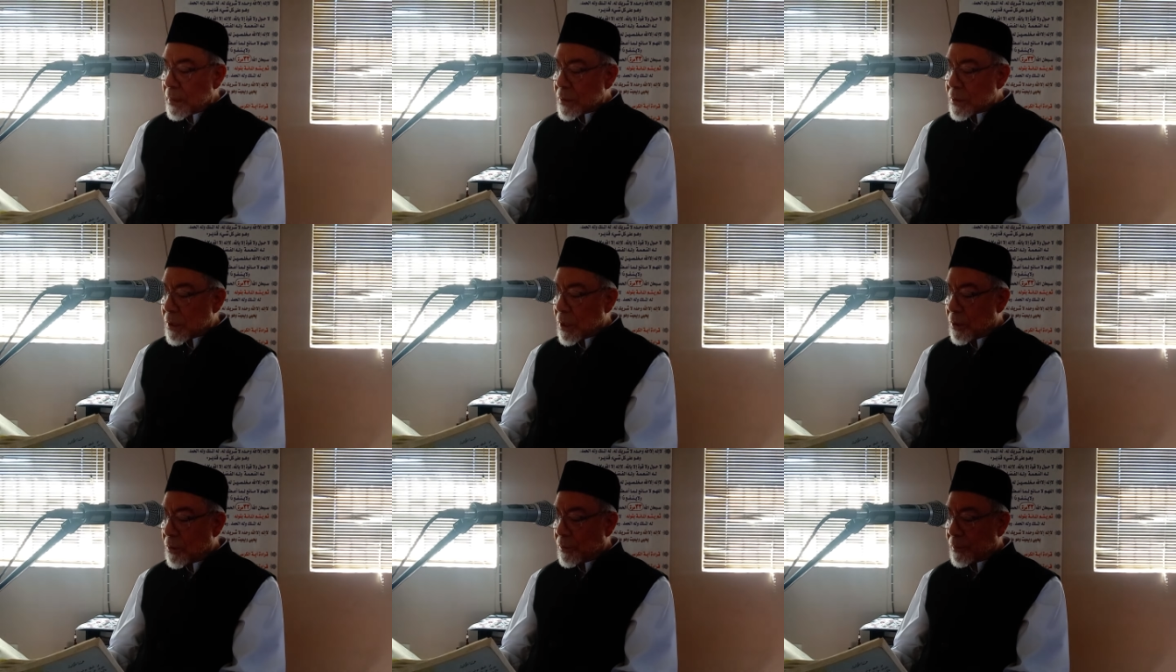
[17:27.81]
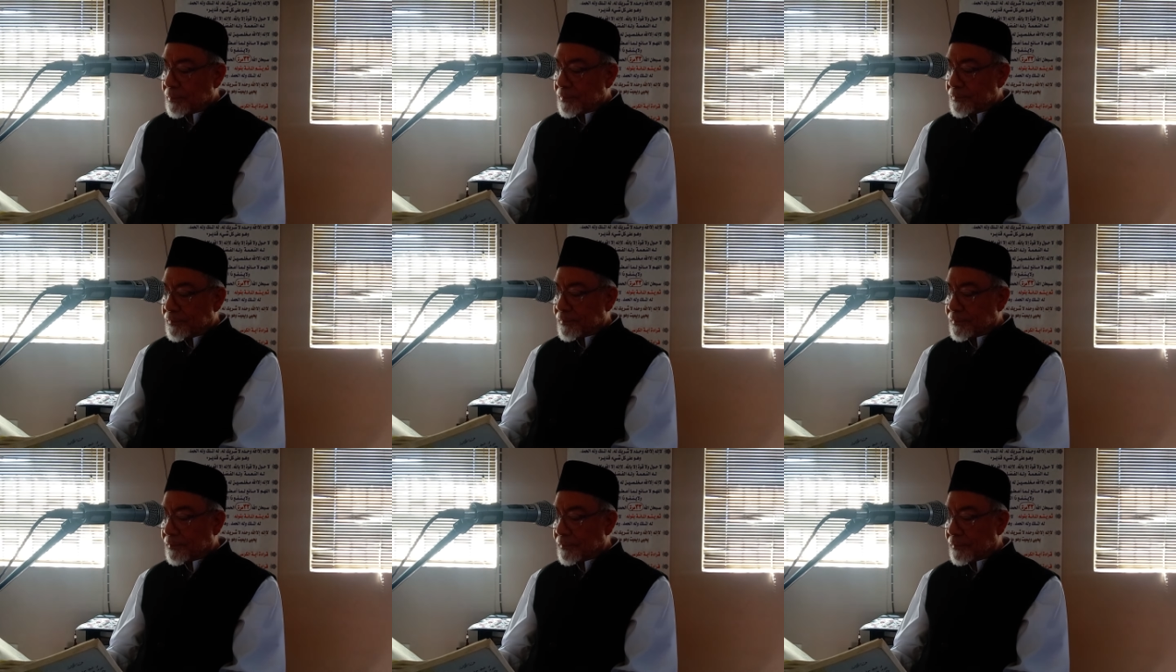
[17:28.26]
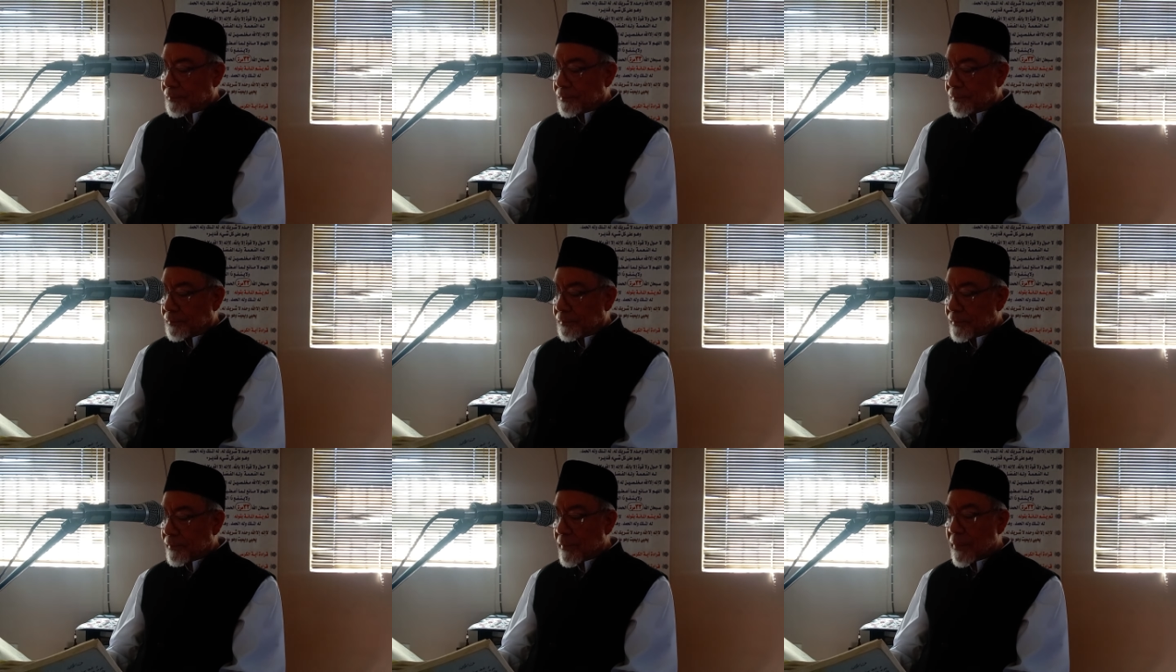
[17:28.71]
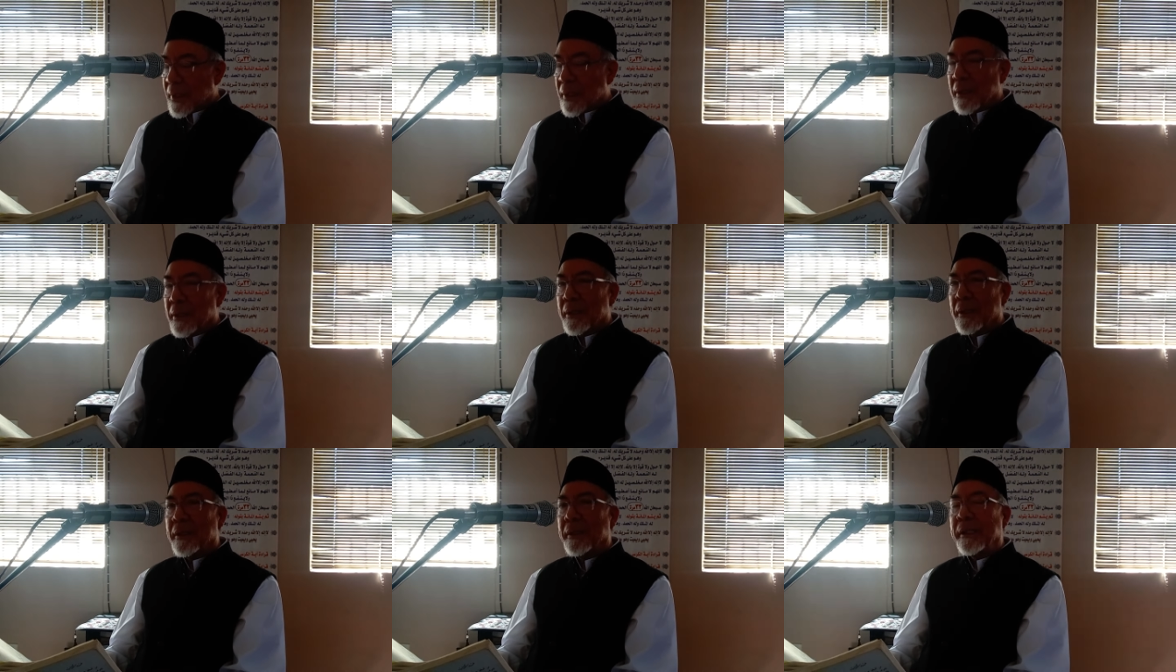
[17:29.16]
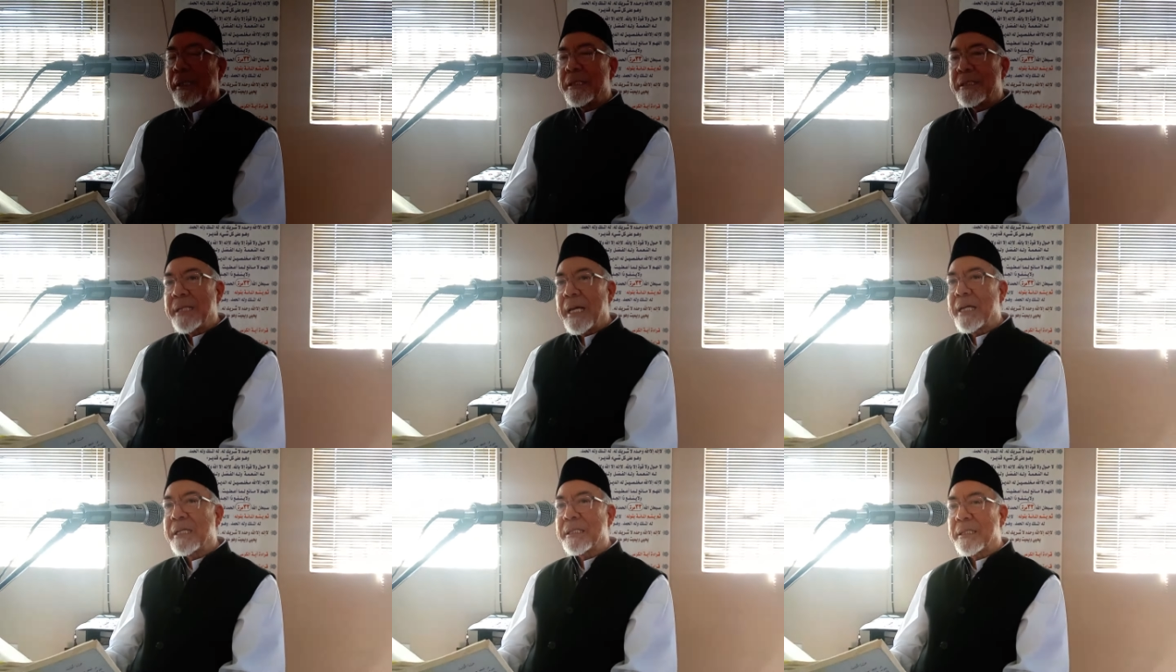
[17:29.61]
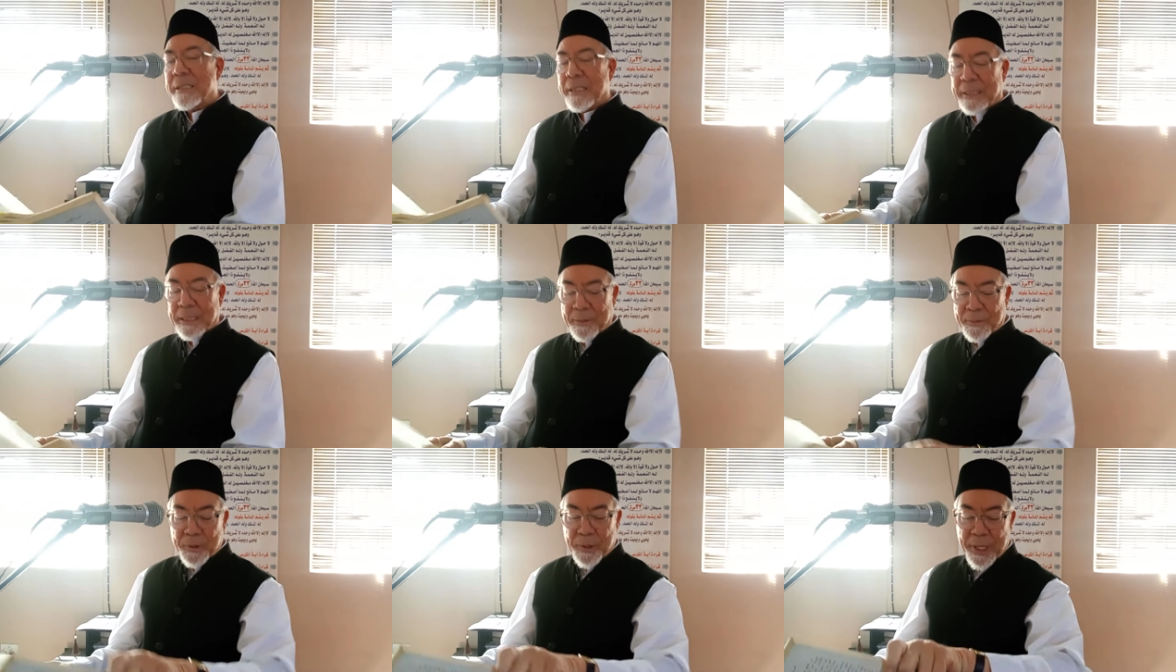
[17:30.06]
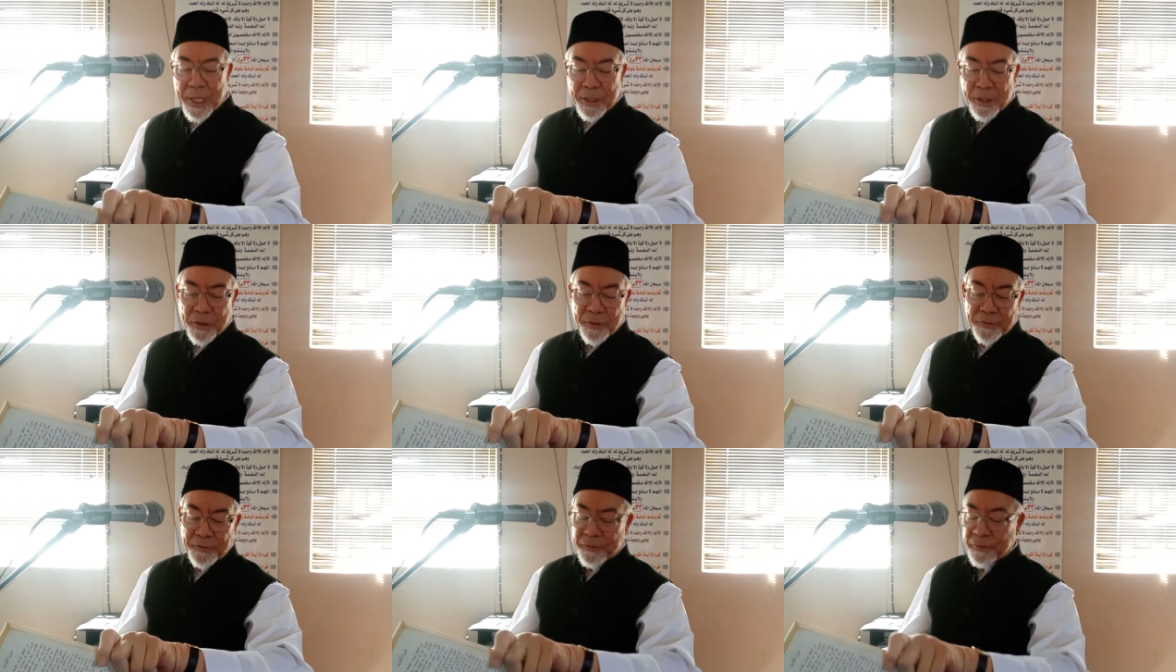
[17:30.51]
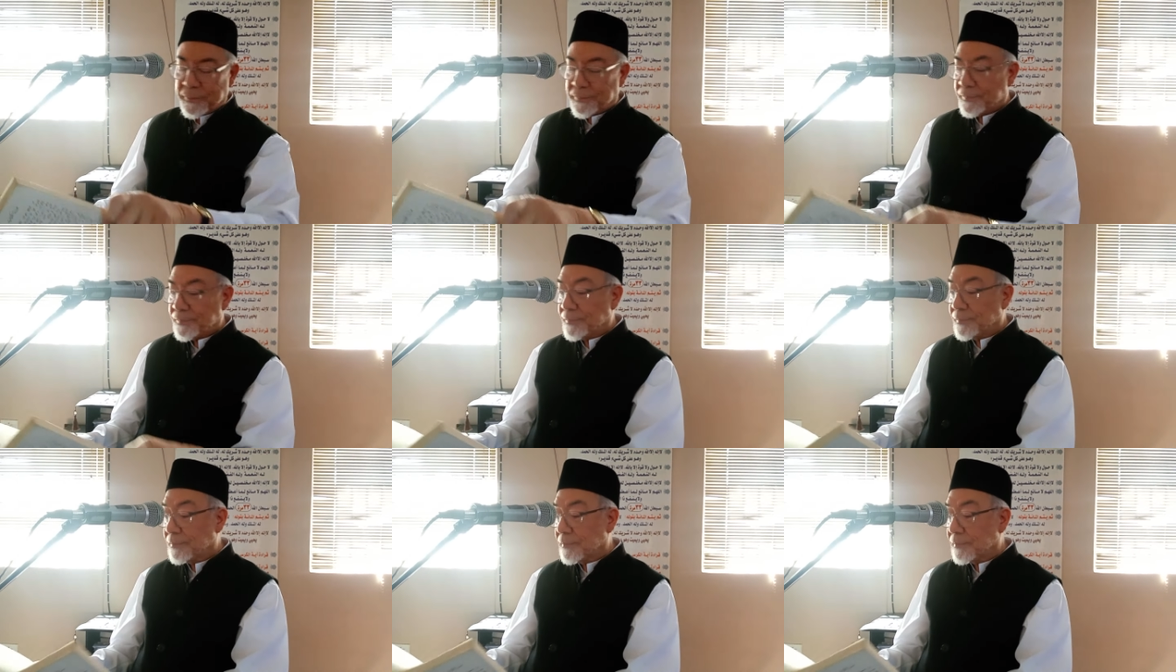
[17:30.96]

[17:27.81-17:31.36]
So he says, now the end of,